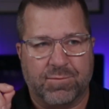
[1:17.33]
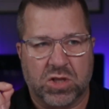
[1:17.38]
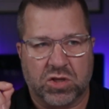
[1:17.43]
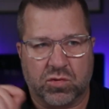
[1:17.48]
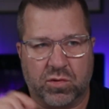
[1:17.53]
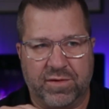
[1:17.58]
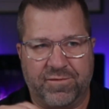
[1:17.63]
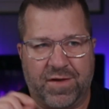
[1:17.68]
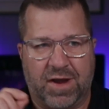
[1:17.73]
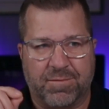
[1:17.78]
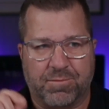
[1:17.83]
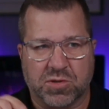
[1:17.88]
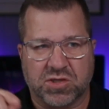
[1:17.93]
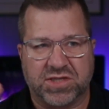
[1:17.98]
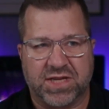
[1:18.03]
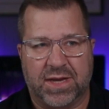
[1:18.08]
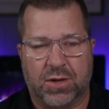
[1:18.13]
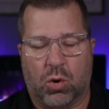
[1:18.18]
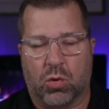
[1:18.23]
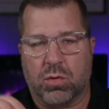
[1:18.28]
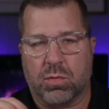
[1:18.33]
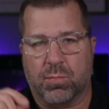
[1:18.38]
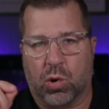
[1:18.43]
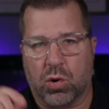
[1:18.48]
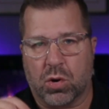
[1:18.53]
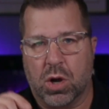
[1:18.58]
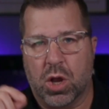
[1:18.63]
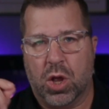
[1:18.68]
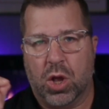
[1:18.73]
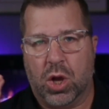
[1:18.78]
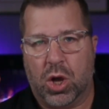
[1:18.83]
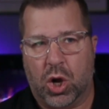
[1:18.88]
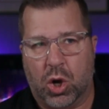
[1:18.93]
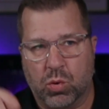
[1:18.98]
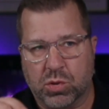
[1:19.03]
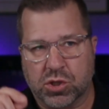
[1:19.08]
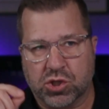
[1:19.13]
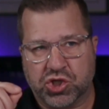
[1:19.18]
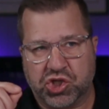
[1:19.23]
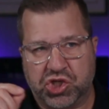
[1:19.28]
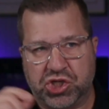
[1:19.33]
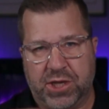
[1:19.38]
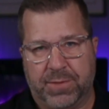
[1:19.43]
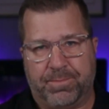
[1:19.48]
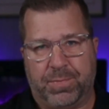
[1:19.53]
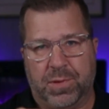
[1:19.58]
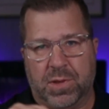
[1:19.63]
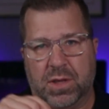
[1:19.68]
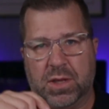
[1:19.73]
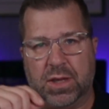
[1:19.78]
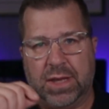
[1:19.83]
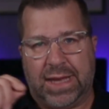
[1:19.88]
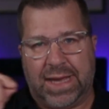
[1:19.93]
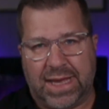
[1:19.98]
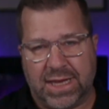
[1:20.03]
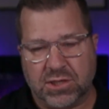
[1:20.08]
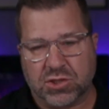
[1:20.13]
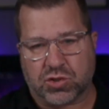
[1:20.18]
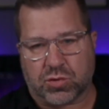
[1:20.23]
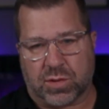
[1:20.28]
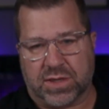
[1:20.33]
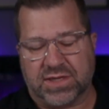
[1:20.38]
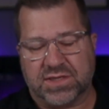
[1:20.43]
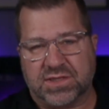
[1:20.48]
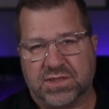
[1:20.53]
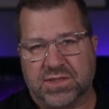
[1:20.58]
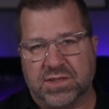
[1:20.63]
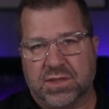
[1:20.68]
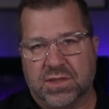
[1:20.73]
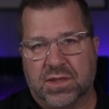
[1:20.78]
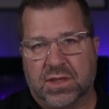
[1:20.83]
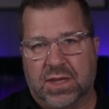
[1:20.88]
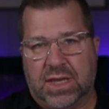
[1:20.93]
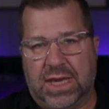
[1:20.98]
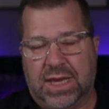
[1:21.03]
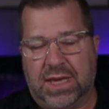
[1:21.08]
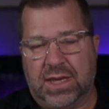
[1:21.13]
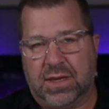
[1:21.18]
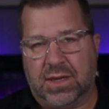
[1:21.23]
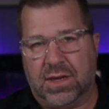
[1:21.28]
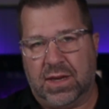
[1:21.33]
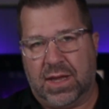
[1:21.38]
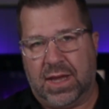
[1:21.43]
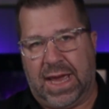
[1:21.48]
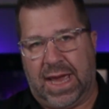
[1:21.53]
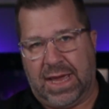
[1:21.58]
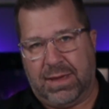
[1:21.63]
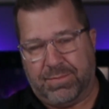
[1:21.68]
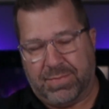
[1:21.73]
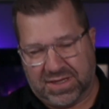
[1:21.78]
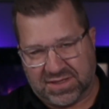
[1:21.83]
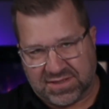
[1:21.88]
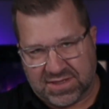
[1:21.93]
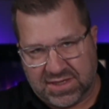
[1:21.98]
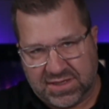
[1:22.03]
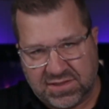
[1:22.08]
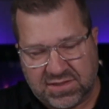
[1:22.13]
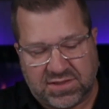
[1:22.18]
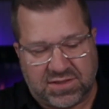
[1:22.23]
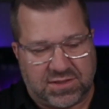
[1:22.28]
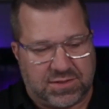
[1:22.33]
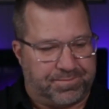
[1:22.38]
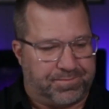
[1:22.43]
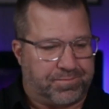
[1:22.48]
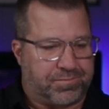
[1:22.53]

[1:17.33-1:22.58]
25% or more ownership interest in a business,